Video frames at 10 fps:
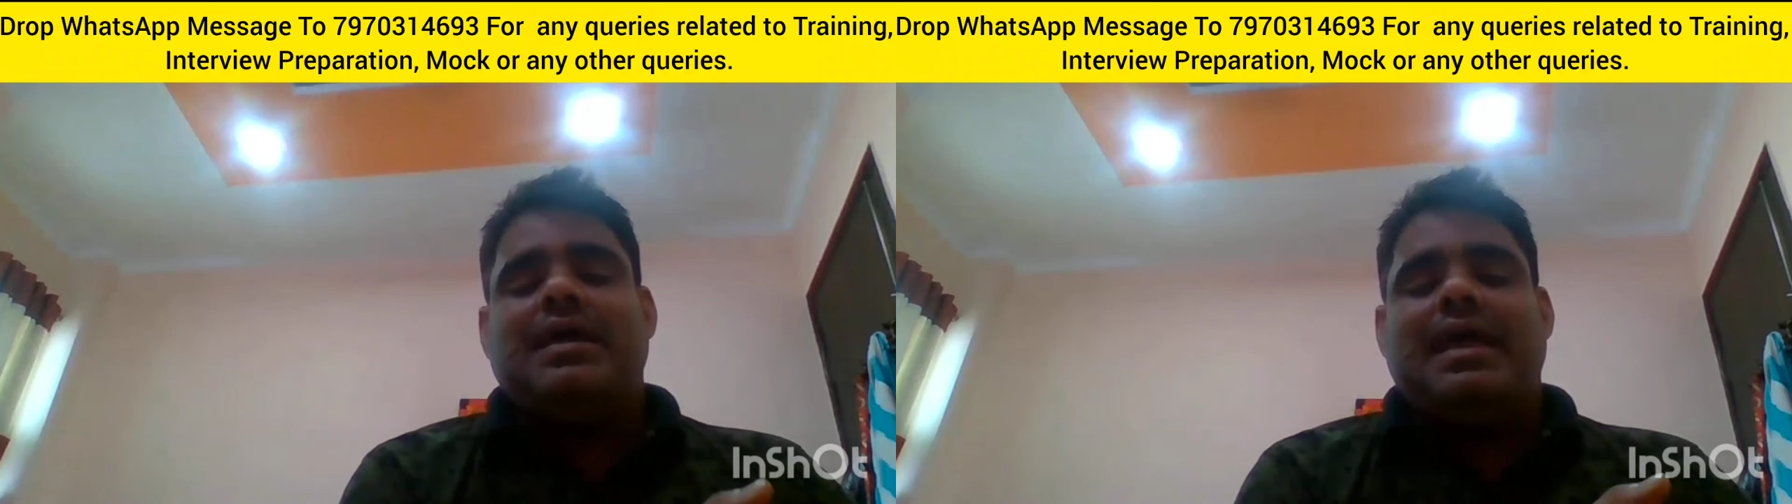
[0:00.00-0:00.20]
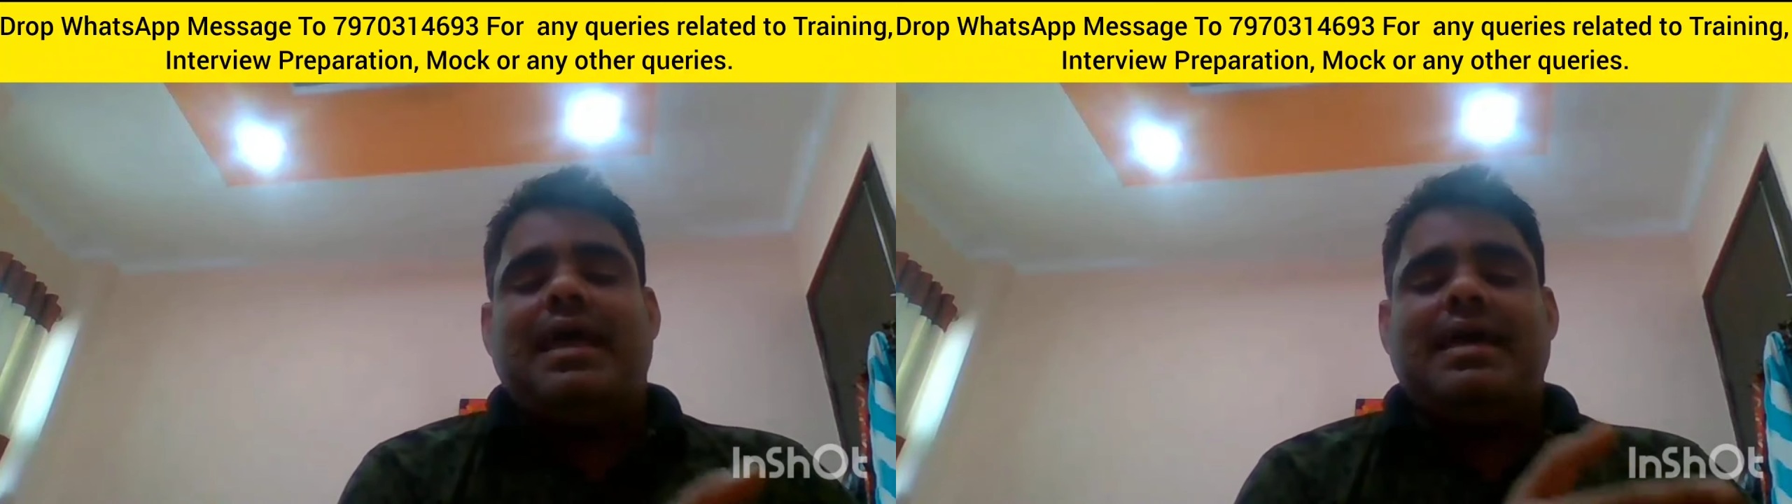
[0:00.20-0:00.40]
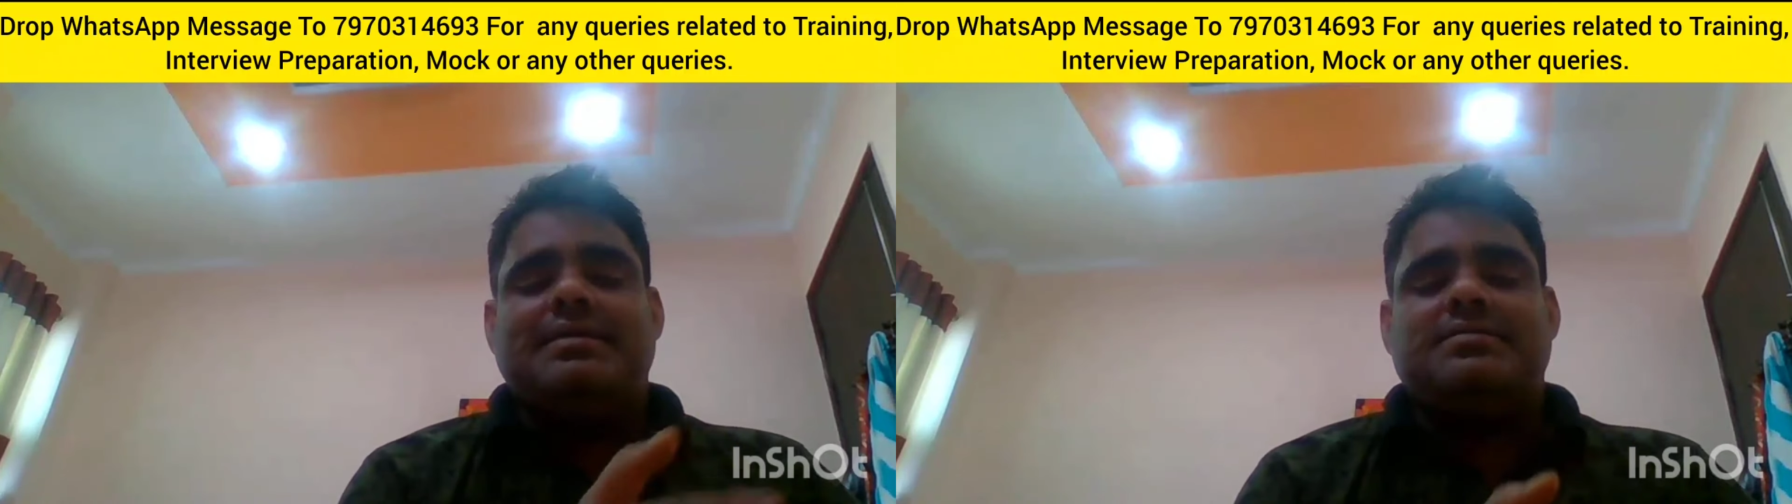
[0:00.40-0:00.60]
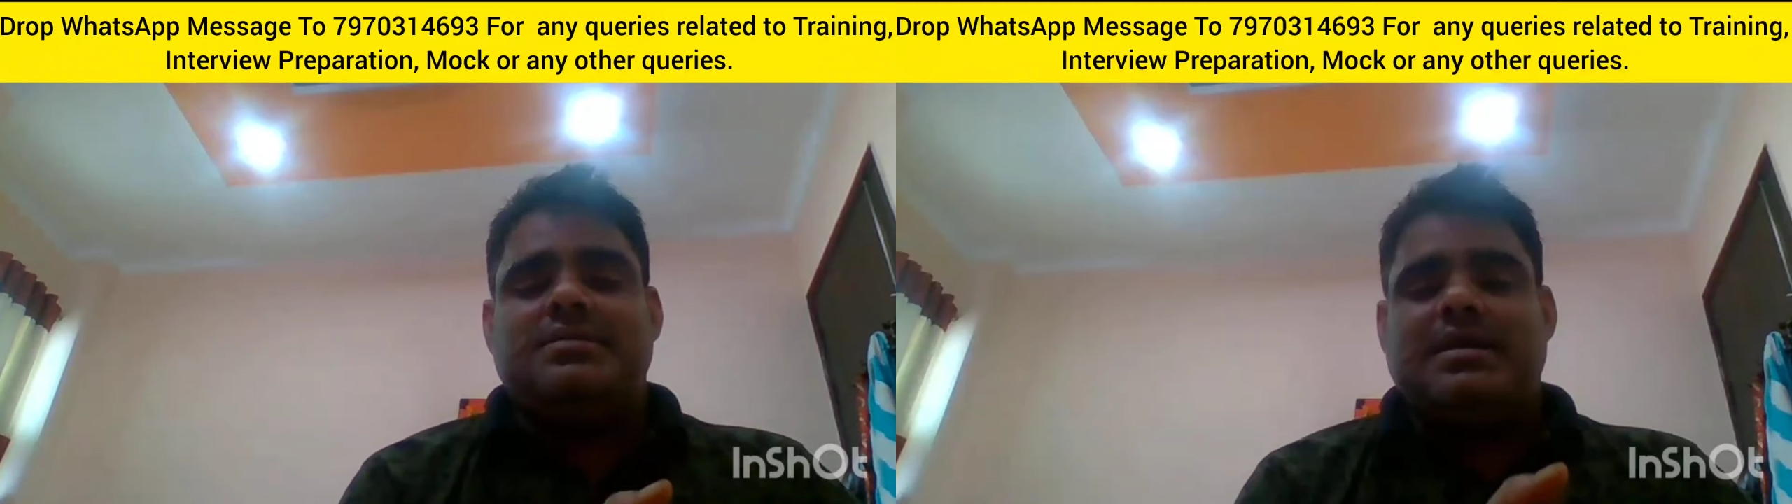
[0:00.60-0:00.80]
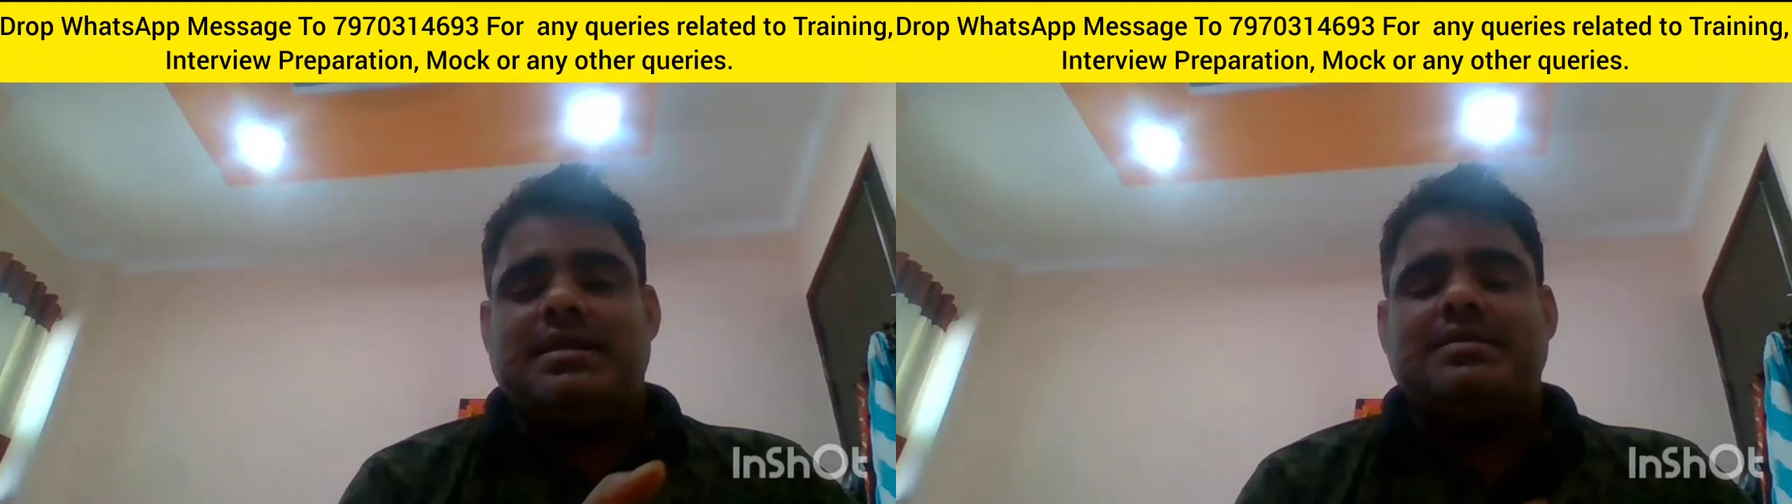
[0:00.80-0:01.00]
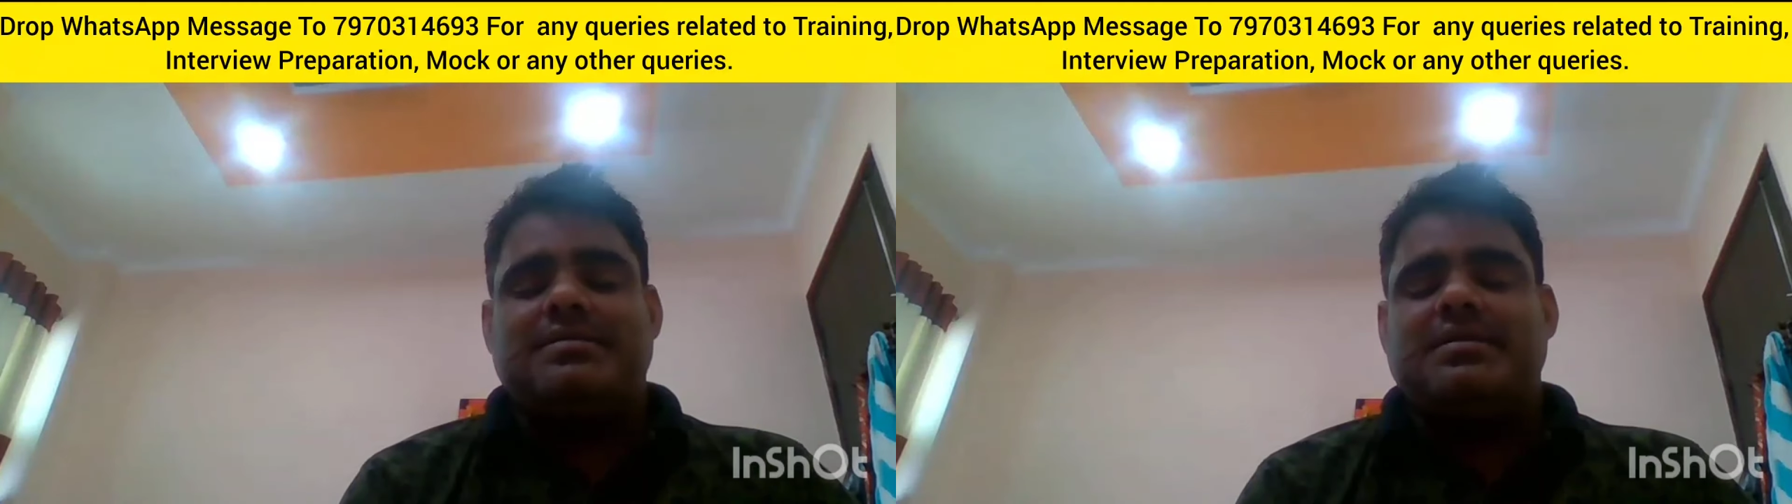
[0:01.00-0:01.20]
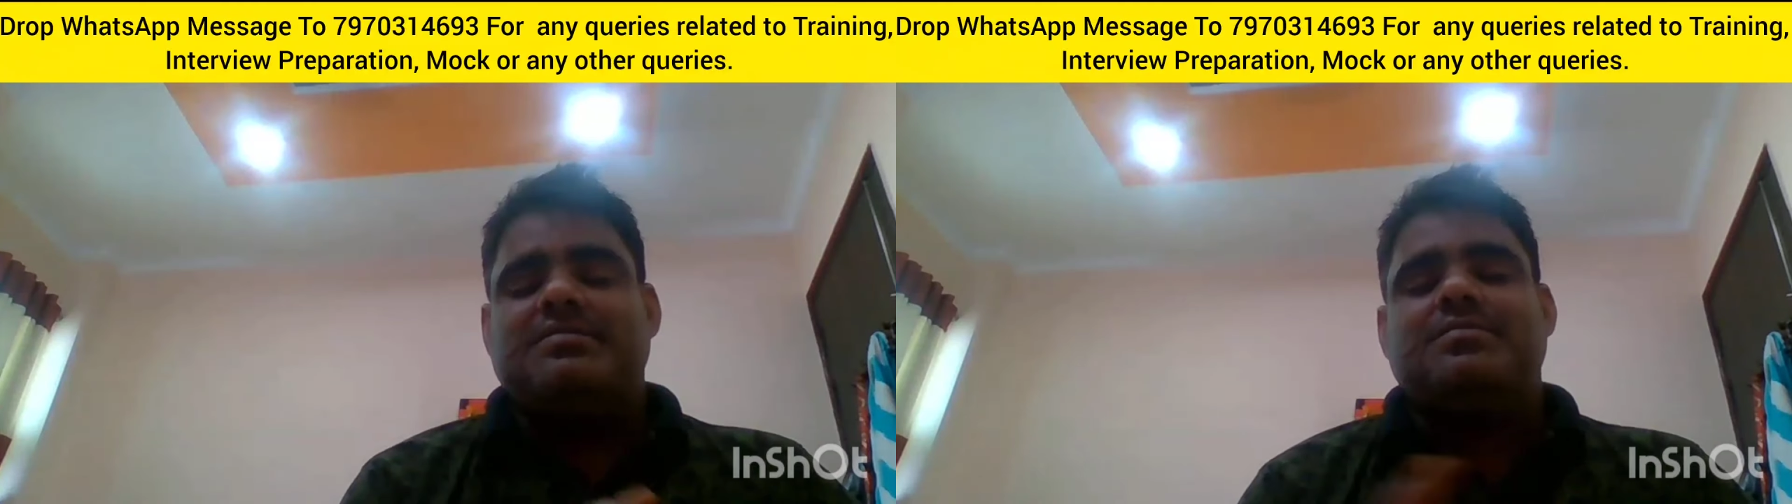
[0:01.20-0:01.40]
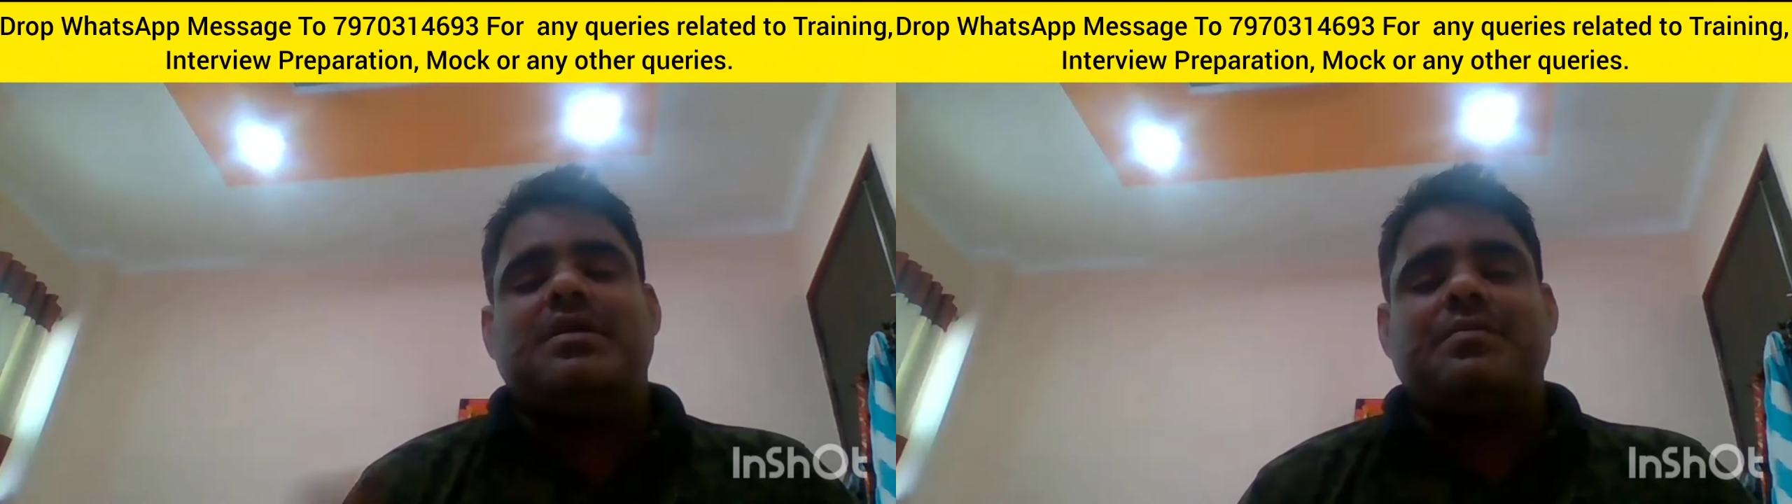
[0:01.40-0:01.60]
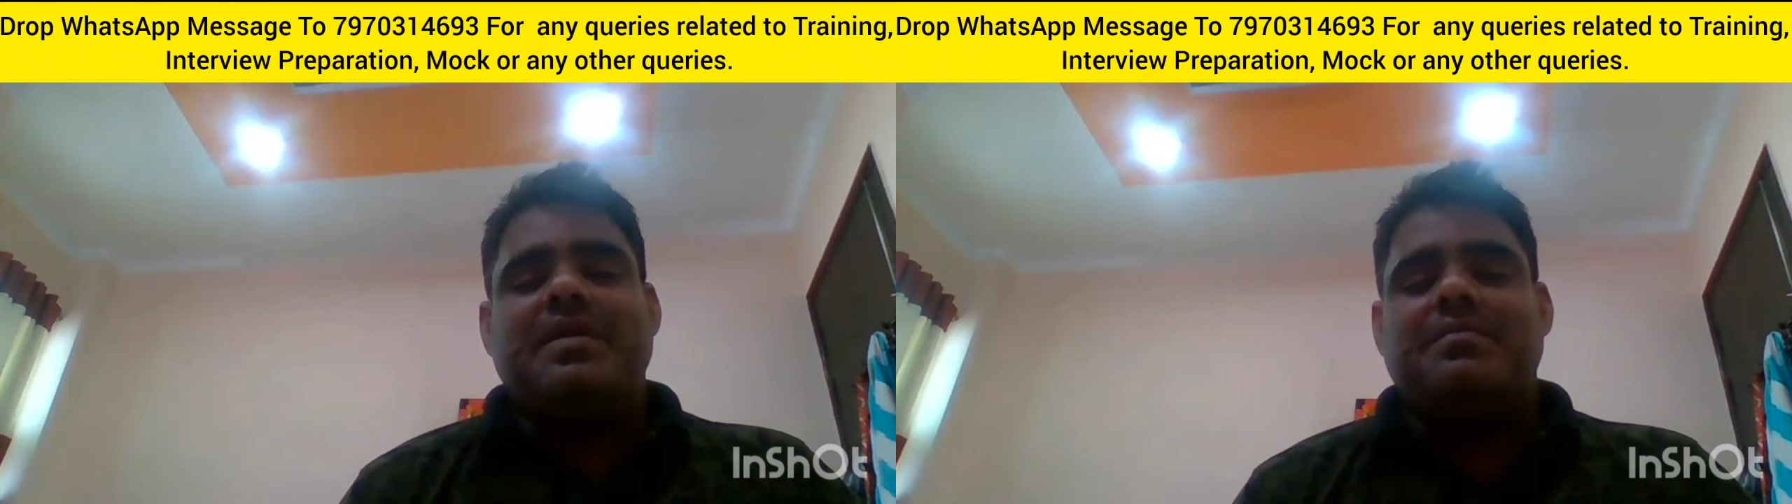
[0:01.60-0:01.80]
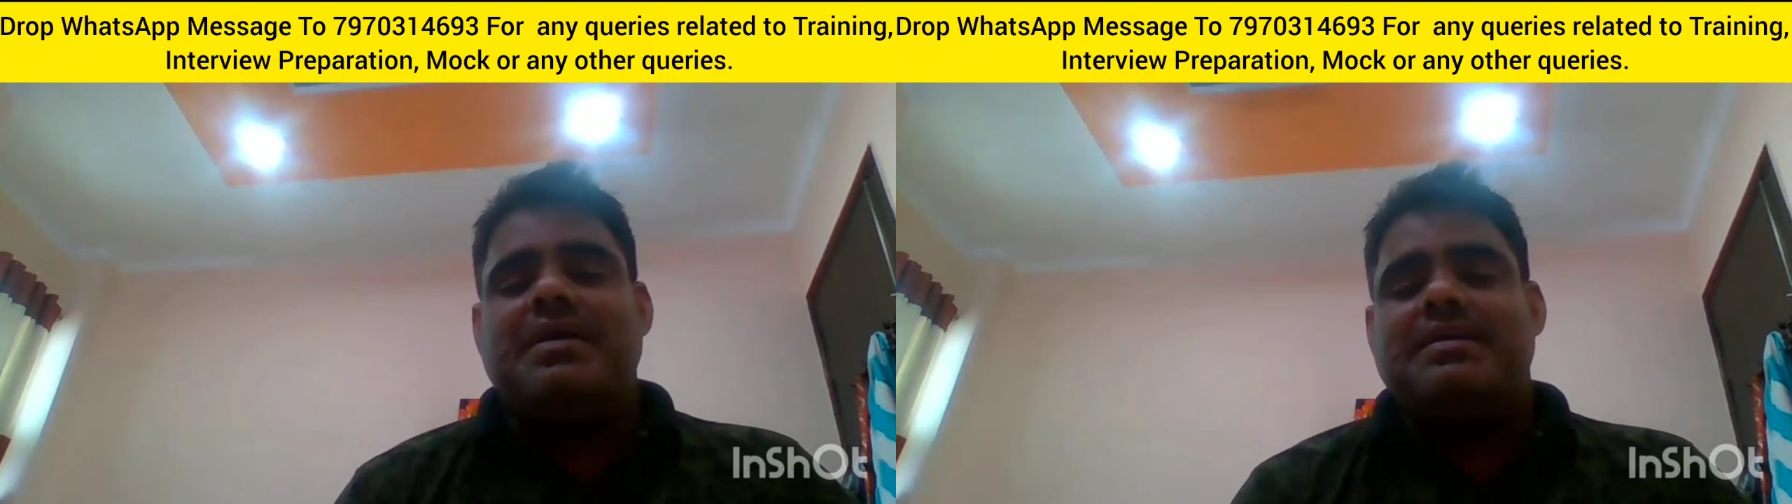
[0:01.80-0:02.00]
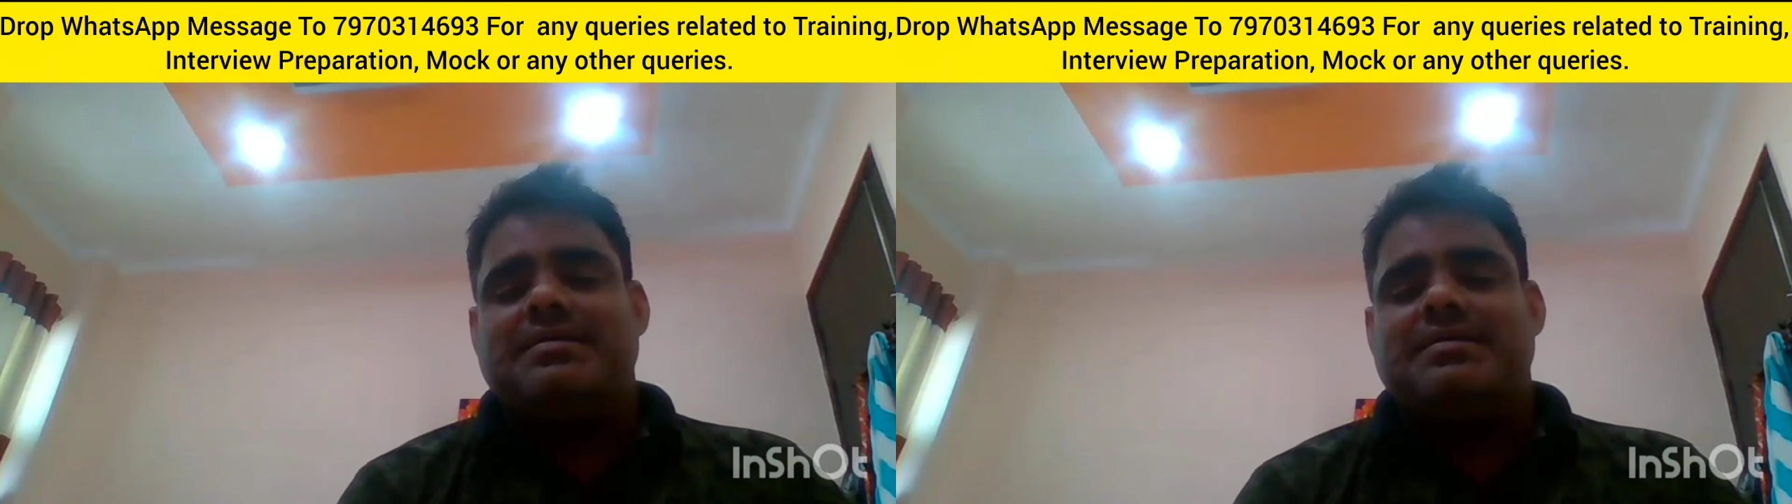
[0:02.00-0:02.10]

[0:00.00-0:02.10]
H and STS and mark bin bash.